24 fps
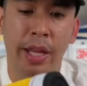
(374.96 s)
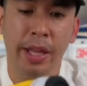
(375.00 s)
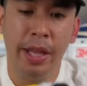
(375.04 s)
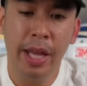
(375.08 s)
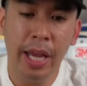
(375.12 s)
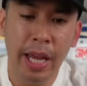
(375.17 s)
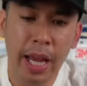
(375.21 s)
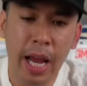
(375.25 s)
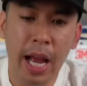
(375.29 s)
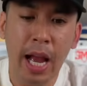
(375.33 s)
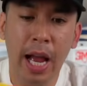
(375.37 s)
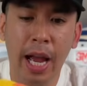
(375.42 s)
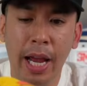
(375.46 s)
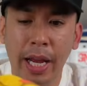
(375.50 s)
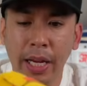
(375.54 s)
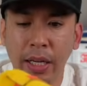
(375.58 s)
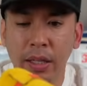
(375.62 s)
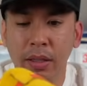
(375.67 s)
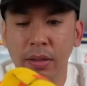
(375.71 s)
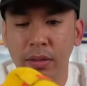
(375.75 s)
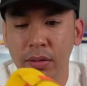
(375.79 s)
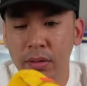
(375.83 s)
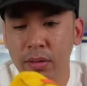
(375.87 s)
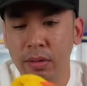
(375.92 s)
they alright.
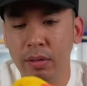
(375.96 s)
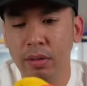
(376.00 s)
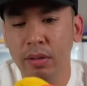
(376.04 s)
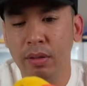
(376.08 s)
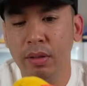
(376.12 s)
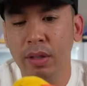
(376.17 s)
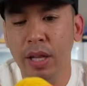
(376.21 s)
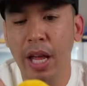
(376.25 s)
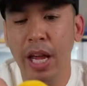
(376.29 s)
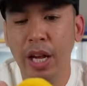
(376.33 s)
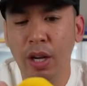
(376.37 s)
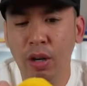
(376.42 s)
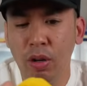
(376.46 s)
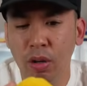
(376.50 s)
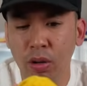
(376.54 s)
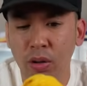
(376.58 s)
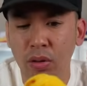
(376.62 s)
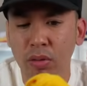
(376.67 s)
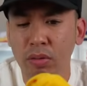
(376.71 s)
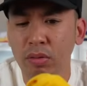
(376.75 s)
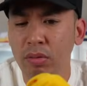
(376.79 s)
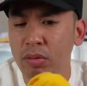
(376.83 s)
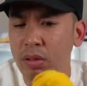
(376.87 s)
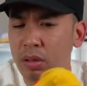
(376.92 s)
They
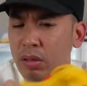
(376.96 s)
cool.